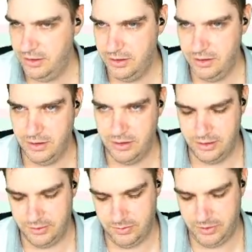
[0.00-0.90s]

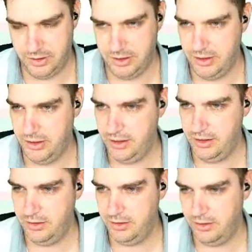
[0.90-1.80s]
So we're going to
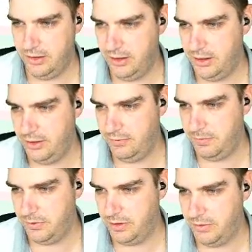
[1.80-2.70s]
add live
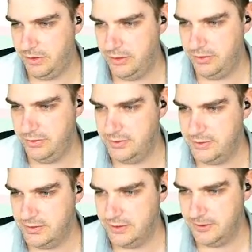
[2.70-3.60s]
parameters